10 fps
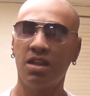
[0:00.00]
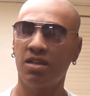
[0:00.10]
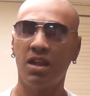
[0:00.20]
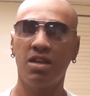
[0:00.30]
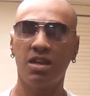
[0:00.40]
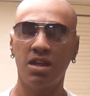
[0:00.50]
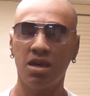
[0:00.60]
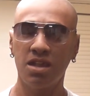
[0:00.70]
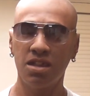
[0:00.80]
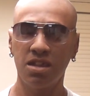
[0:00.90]
if you have any
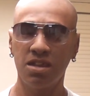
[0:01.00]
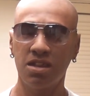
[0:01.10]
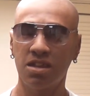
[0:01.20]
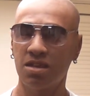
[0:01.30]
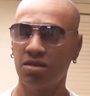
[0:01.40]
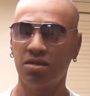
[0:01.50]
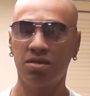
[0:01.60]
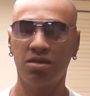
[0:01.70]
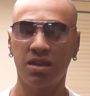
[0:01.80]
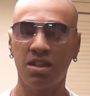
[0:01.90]
questions,
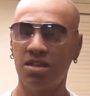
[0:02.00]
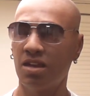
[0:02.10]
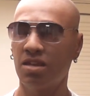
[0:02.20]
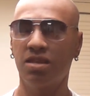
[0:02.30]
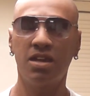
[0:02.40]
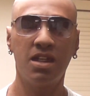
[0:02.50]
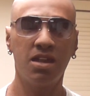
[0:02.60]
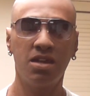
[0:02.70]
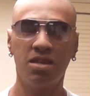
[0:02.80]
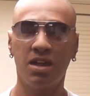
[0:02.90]
please feel free
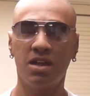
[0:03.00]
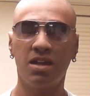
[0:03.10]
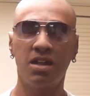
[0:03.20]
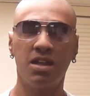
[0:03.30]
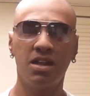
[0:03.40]
to